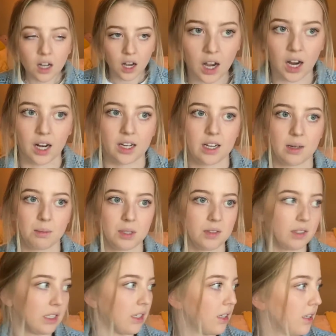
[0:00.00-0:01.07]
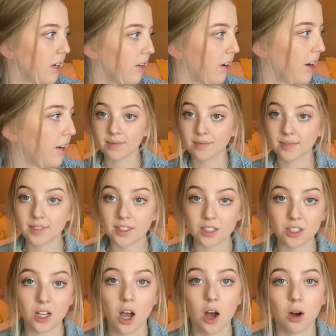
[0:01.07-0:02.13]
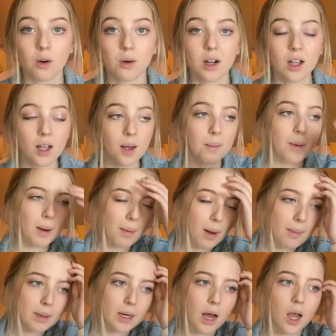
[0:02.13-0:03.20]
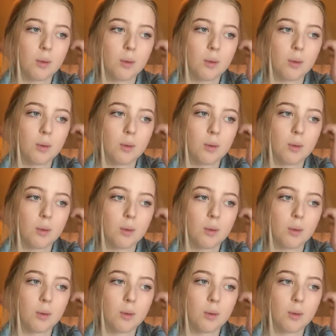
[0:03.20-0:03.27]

I can't believe I said that right. So my mom and I,